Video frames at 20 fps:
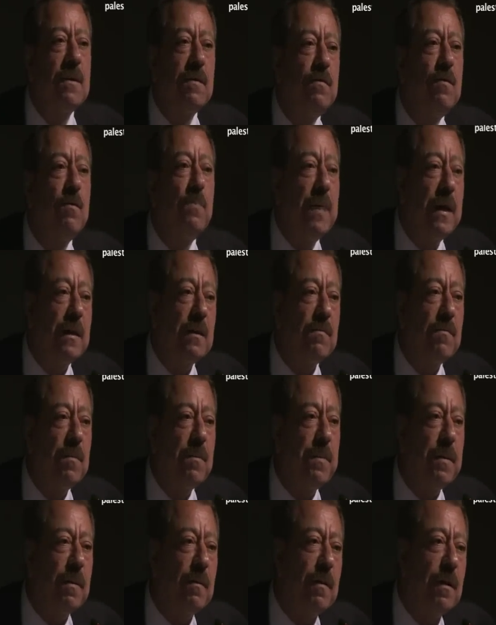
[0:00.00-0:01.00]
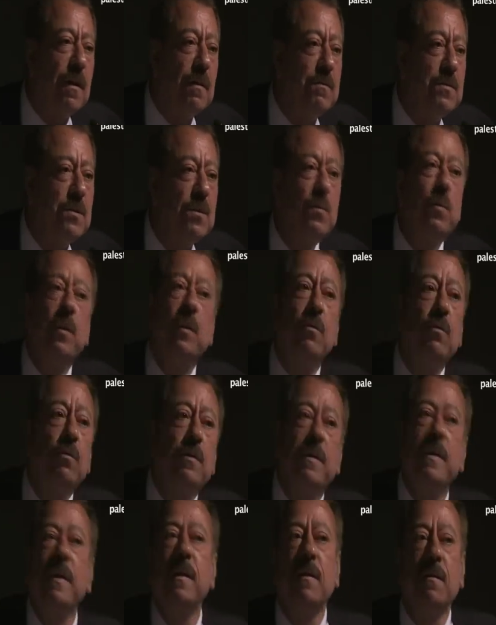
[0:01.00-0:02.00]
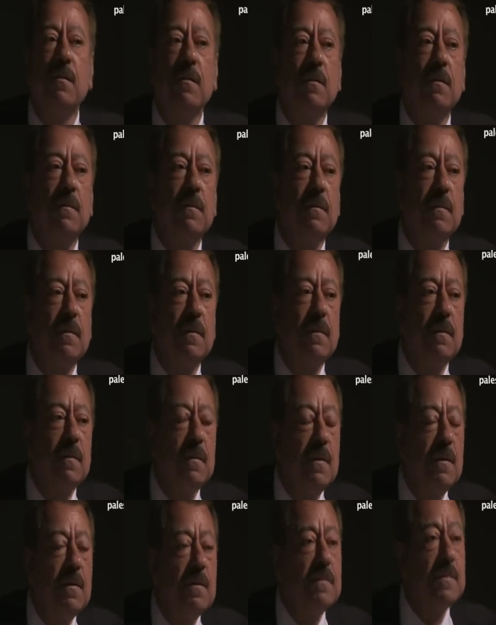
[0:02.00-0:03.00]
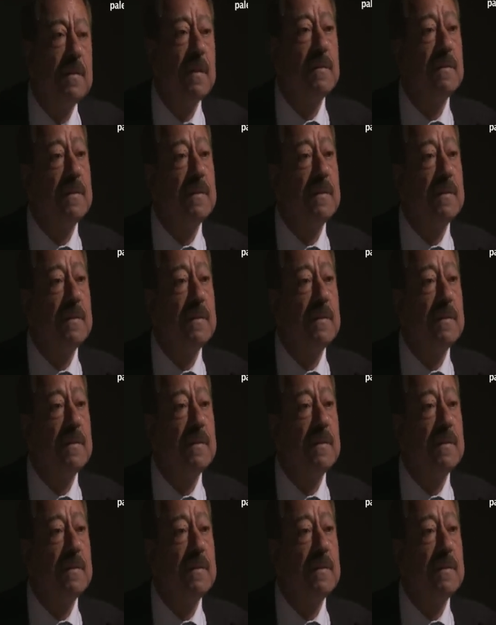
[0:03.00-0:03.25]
the format of the program, so we don't need you. Said,